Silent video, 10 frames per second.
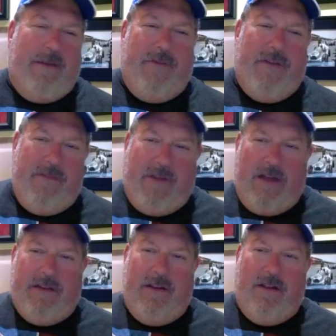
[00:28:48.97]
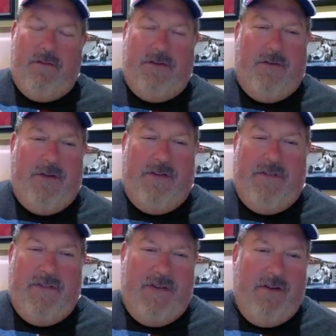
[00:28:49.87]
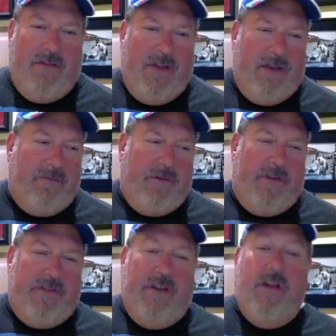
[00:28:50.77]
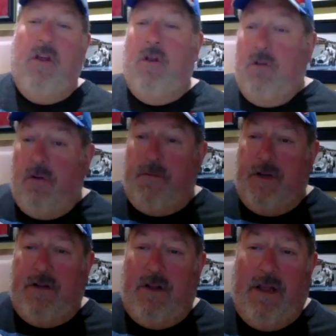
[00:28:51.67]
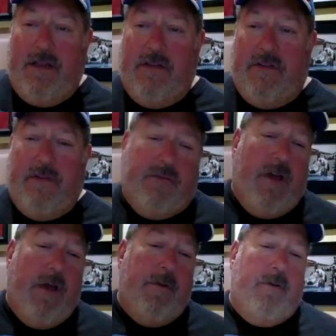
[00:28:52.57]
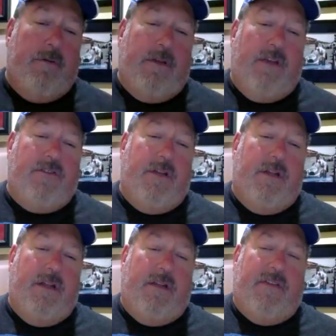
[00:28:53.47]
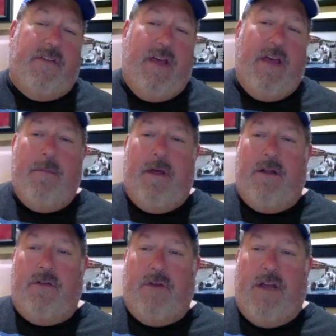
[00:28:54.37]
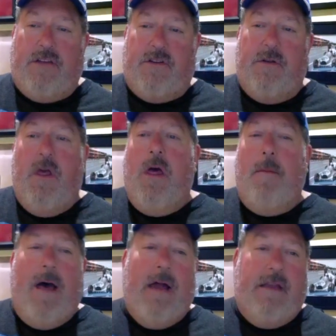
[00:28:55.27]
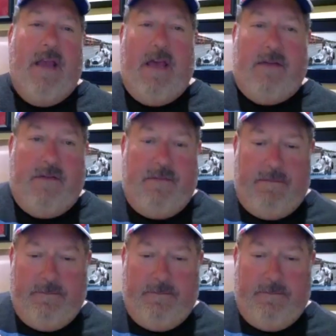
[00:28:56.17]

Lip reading: I'm Steve Zotke along with Tony DiZinno. Thank you for listening. Don't forget to like and subscribe, and we'll catch you next time on the Traction Podcast.